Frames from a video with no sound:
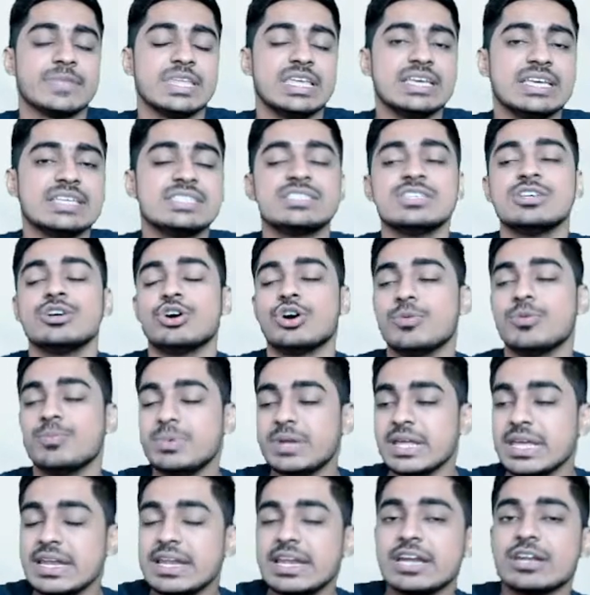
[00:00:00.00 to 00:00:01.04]
Yes,
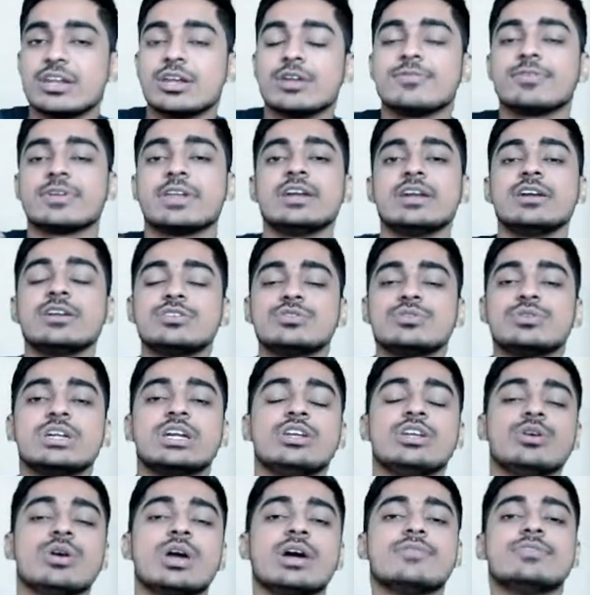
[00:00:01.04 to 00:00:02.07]
obtain letter of credit so
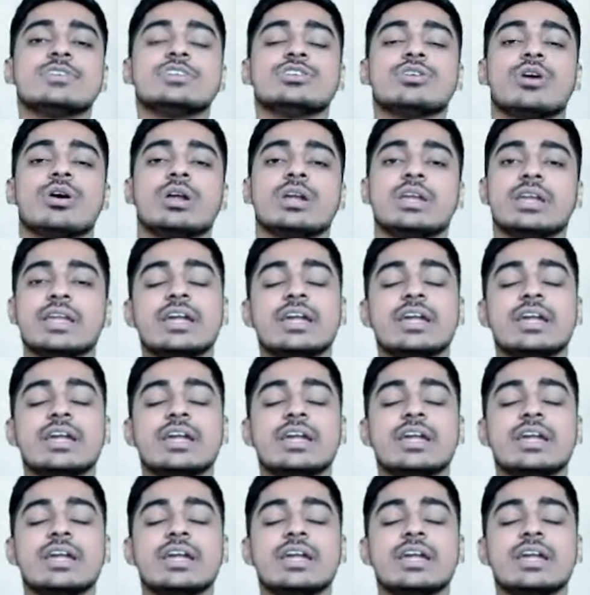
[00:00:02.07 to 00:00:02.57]
that you have a surety